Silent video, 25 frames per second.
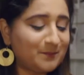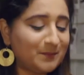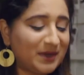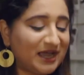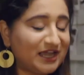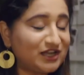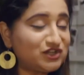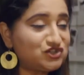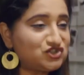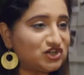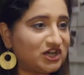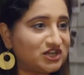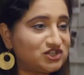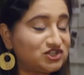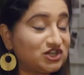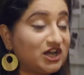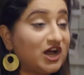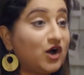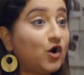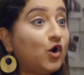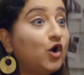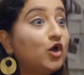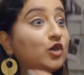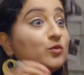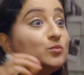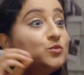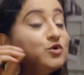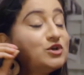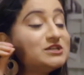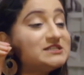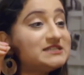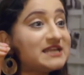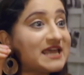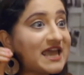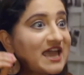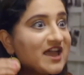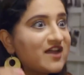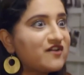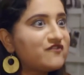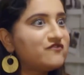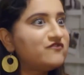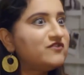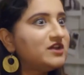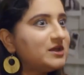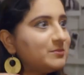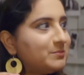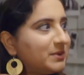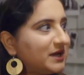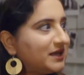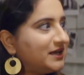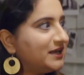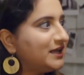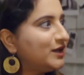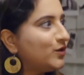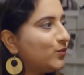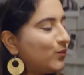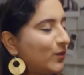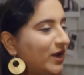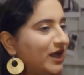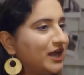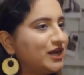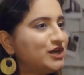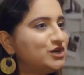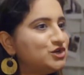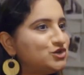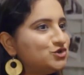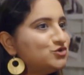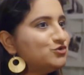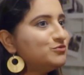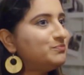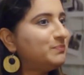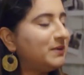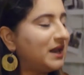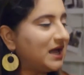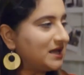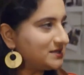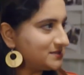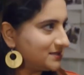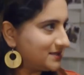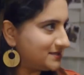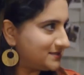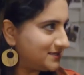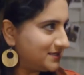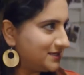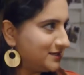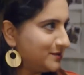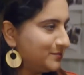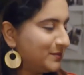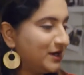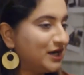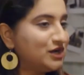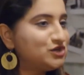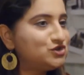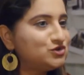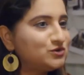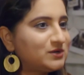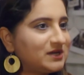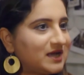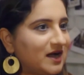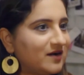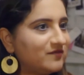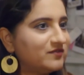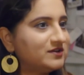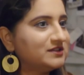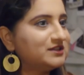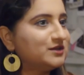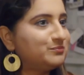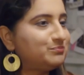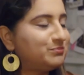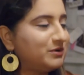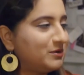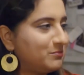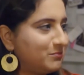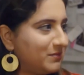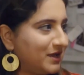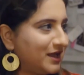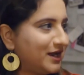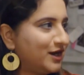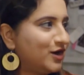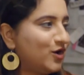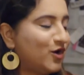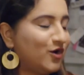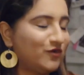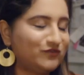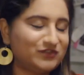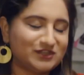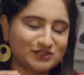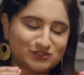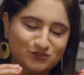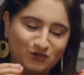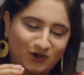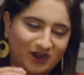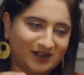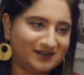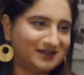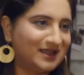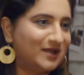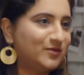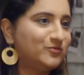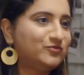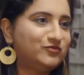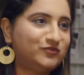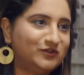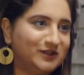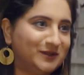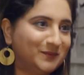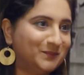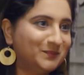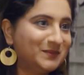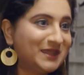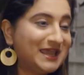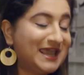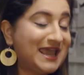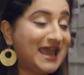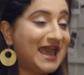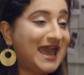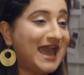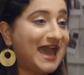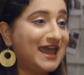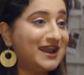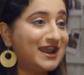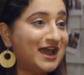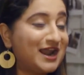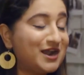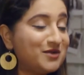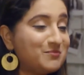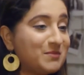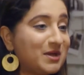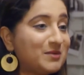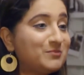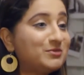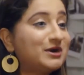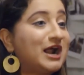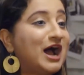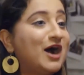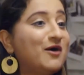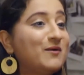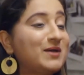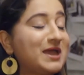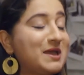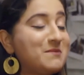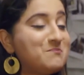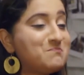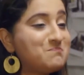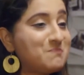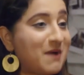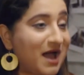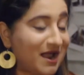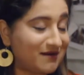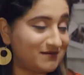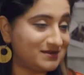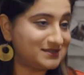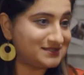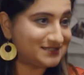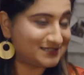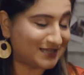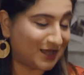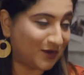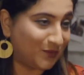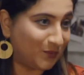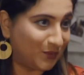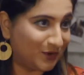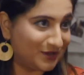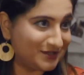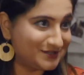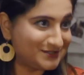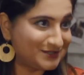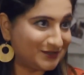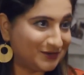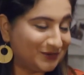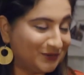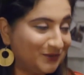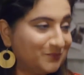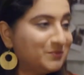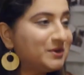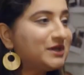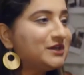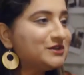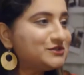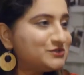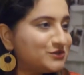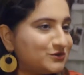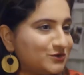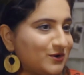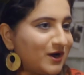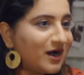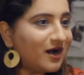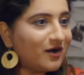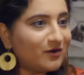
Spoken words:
my chacha, almost everybody went to Plaza Cinema to cover the premiere of this goddamn film. And I remember how embarrassed I was, you know, because you know